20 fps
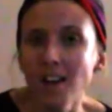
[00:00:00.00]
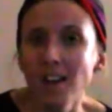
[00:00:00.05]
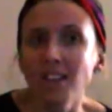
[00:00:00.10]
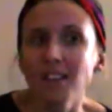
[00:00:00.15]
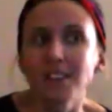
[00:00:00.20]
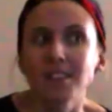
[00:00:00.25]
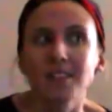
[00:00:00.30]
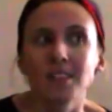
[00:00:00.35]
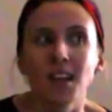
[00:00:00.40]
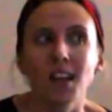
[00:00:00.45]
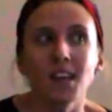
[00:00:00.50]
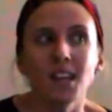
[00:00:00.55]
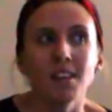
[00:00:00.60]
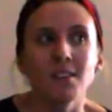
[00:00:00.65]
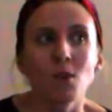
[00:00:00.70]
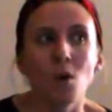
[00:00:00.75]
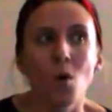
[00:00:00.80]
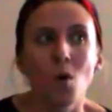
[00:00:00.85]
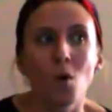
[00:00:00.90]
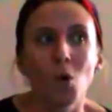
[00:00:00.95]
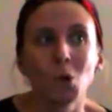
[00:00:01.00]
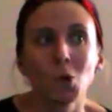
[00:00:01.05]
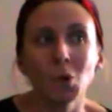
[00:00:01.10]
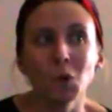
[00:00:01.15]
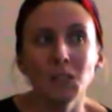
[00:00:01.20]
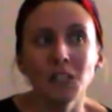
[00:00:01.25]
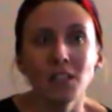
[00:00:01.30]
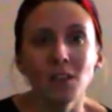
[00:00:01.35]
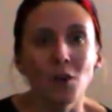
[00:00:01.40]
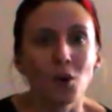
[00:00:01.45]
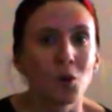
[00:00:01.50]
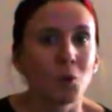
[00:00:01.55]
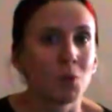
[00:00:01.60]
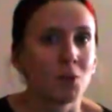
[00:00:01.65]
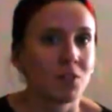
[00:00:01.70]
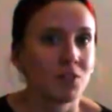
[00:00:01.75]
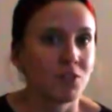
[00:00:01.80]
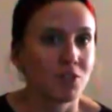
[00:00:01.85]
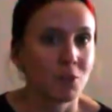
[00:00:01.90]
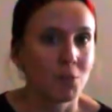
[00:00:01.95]
The site is only
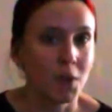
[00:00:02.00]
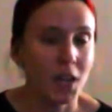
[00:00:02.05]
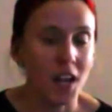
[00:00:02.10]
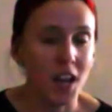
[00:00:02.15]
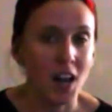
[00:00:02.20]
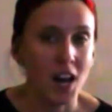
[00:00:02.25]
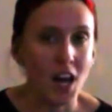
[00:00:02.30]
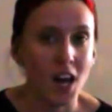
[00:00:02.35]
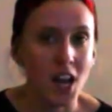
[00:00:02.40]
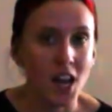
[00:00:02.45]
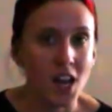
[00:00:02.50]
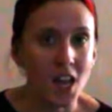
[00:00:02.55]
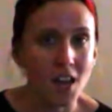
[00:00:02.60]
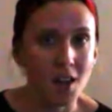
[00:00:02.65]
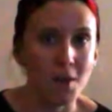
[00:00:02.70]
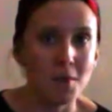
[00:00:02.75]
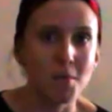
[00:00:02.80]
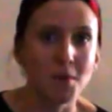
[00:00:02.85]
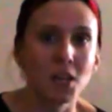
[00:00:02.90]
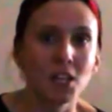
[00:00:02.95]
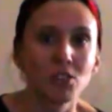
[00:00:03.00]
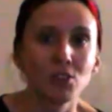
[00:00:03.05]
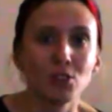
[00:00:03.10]
open from 8 a.m.